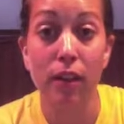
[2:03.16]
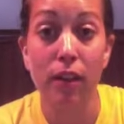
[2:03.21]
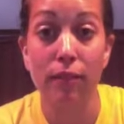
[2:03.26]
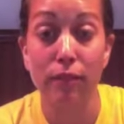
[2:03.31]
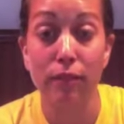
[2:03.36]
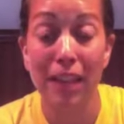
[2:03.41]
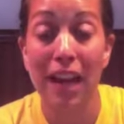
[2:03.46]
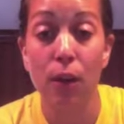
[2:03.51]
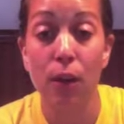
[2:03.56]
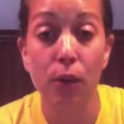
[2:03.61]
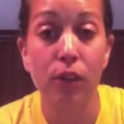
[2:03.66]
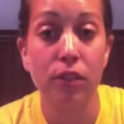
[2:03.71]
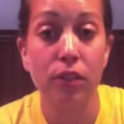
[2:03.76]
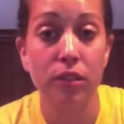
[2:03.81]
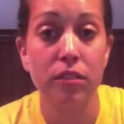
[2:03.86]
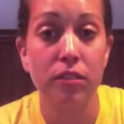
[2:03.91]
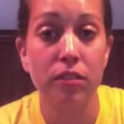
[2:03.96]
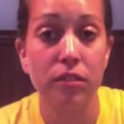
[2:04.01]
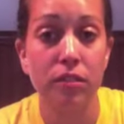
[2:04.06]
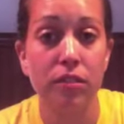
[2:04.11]

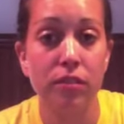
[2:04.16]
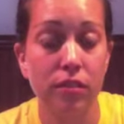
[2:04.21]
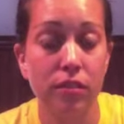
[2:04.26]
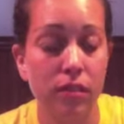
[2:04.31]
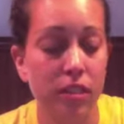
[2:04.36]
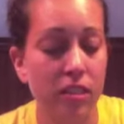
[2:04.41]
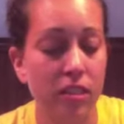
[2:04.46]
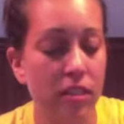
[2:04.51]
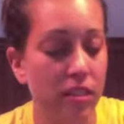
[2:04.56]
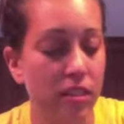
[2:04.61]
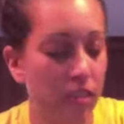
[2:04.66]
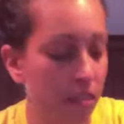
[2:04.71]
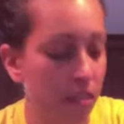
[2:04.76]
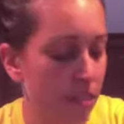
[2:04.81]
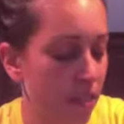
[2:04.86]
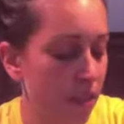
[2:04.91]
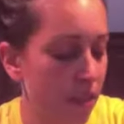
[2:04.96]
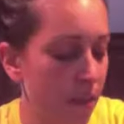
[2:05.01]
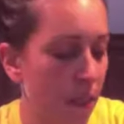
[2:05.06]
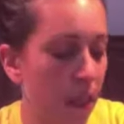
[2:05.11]
flour
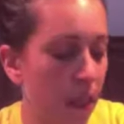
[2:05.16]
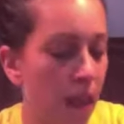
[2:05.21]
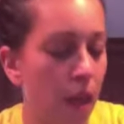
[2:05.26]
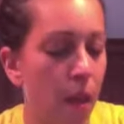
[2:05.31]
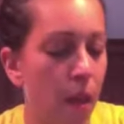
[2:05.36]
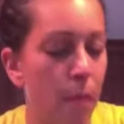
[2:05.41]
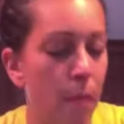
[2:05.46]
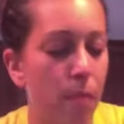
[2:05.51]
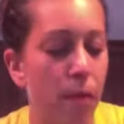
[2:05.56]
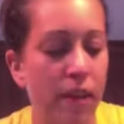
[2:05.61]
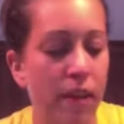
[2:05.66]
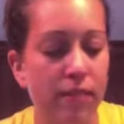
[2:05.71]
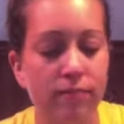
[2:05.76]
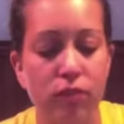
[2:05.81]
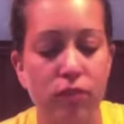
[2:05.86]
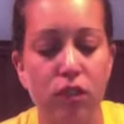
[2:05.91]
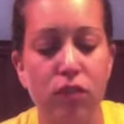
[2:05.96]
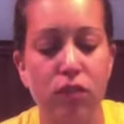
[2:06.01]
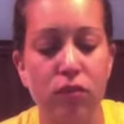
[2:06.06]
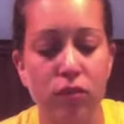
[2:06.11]
consistency, but
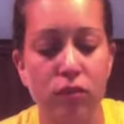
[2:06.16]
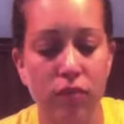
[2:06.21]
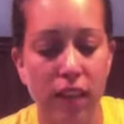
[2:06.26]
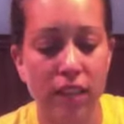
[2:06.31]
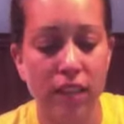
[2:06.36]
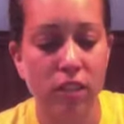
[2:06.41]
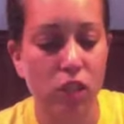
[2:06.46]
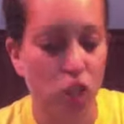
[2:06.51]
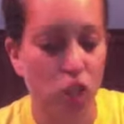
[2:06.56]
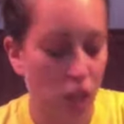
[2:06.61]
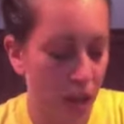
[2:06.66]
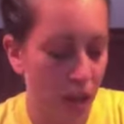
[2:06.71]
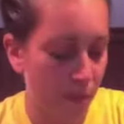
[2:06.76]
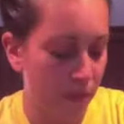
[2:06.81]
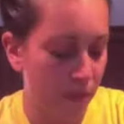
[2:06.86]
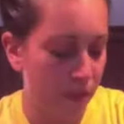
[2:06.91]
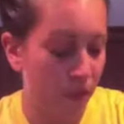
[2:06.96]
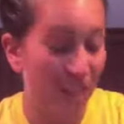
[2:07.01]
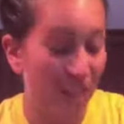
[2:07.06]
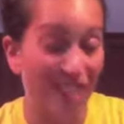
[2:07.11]
just nice and
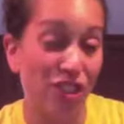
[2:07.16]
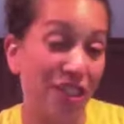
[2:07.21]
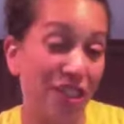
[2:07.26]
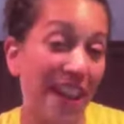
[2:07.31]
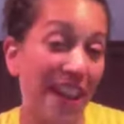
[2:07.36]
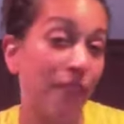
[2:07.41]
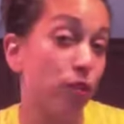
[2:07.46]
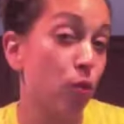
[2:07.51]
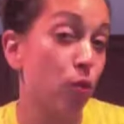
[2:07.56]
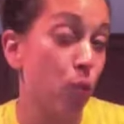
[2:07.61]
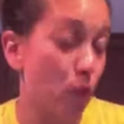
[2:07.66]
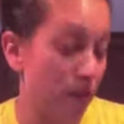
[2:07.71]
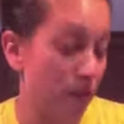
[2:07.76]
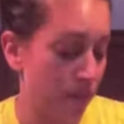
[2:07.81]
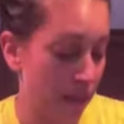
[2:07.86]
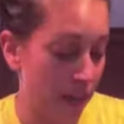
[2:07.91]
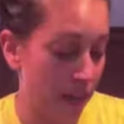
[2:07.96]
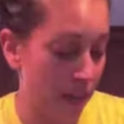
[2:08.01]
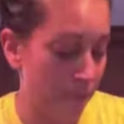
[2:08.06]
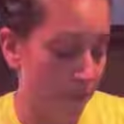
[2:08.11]
chopped. So that's just after 1
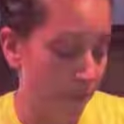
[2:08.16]
minute.